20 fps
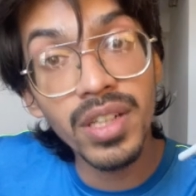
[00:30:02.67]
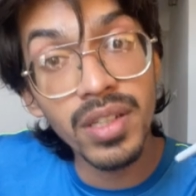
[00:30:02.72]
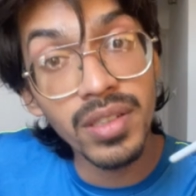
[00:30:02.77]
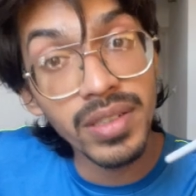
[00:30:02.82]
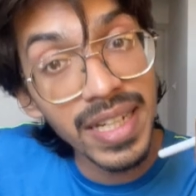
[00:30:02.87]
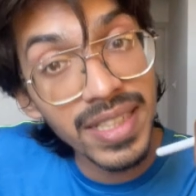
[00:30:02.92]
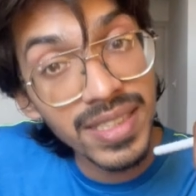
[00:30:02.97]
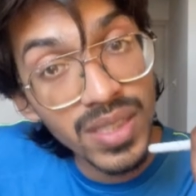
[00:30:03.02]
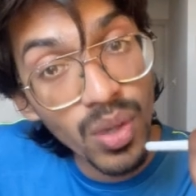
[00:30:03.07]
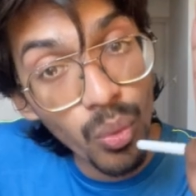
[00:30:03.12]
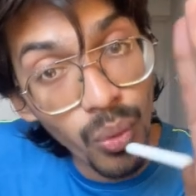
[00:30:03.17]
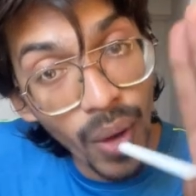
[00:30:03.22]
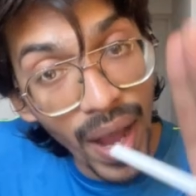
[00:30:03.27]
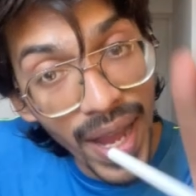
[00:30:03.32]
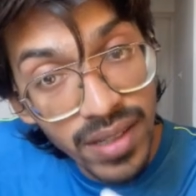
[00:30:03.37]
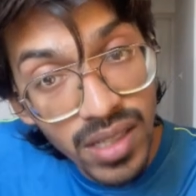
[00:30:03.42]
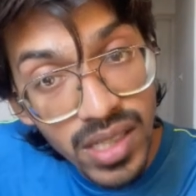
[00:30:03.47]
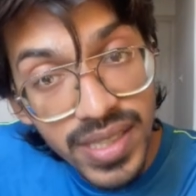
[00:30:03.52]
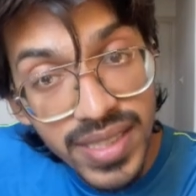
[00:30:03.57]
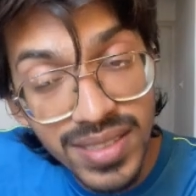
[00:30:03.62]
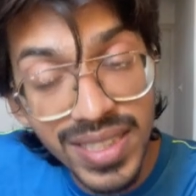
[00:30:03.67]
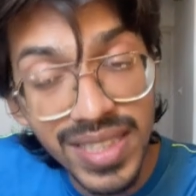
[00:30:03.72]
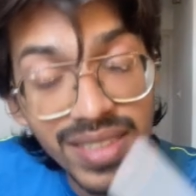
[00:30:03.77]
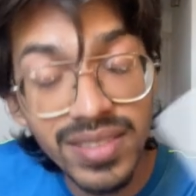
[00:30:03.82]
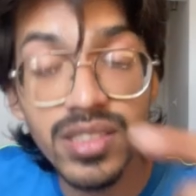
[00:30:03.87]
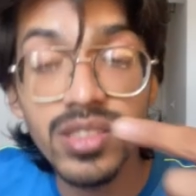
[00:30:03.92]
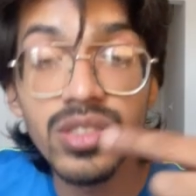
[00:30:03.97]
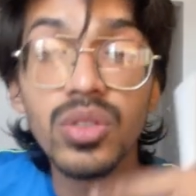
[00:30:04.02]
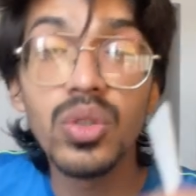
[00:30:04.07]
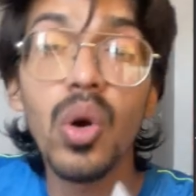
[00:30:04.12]
That is a viral
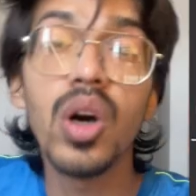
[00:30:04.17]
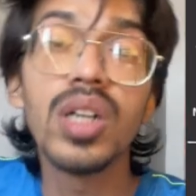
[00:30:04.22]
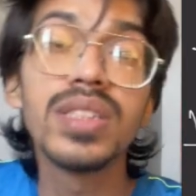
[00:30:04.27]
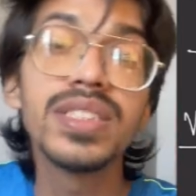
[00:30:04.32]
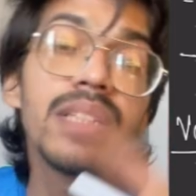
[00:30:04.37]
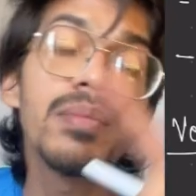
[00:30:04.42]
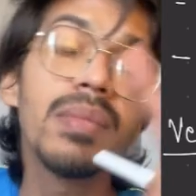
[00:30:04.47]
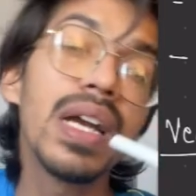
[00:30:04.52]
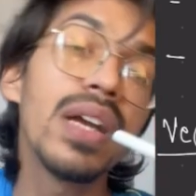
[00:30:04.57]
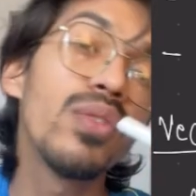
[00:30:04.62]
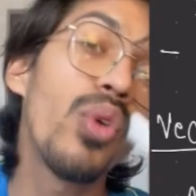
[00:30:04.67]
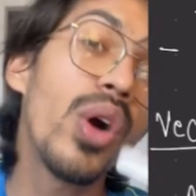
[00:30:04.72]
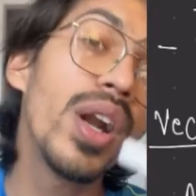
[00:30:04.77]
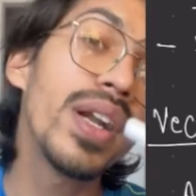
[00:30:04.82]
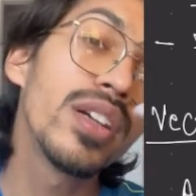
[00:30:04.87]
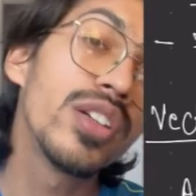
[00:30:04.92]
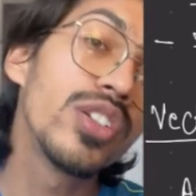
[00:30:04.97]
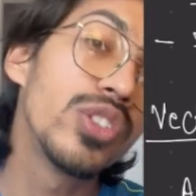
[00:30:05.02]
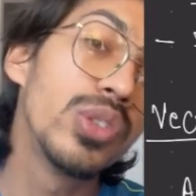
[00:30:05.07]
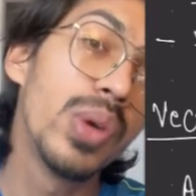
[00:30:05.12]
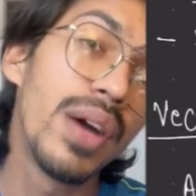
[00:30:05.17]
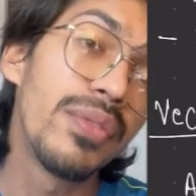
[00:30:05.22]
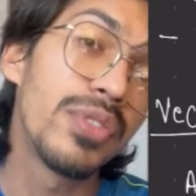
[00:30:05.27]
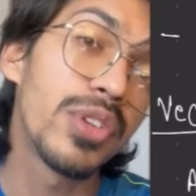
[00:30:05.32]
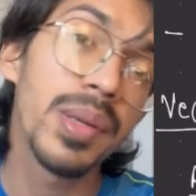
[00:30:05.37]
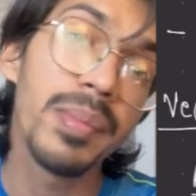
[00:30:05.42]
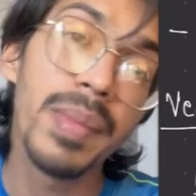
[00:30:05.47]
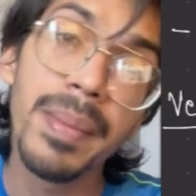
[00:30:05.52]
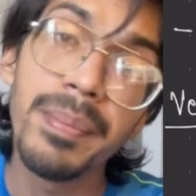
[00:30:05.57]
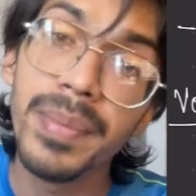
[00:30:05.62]
diseases causing by what? You have to
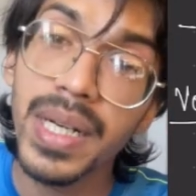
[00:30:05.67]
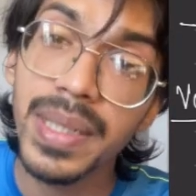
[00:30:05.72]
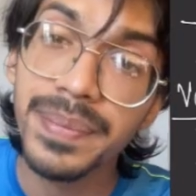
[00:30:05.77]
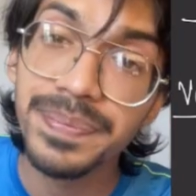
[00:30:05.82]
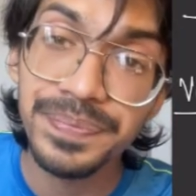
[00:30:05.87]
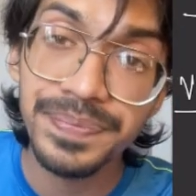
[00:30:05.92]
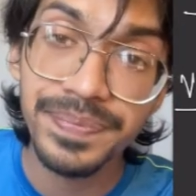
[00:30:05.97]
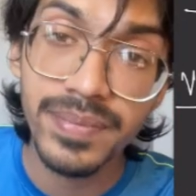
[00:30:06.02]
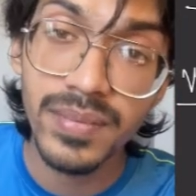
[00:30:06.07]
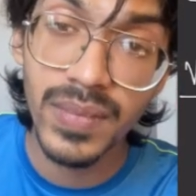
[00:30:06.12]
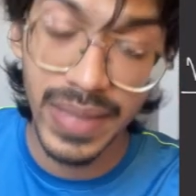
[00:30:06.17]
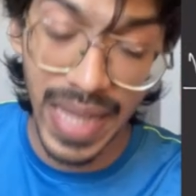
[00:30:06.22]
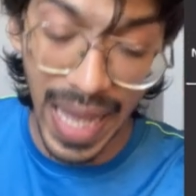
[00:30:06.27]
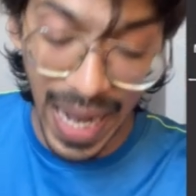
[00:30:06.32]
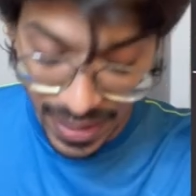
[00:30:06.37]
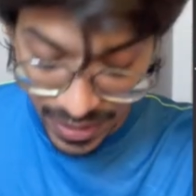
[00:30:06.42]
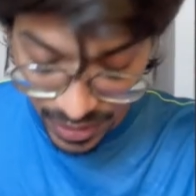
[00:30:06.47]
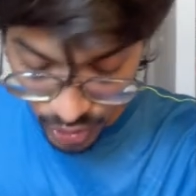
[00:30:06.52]
remember. That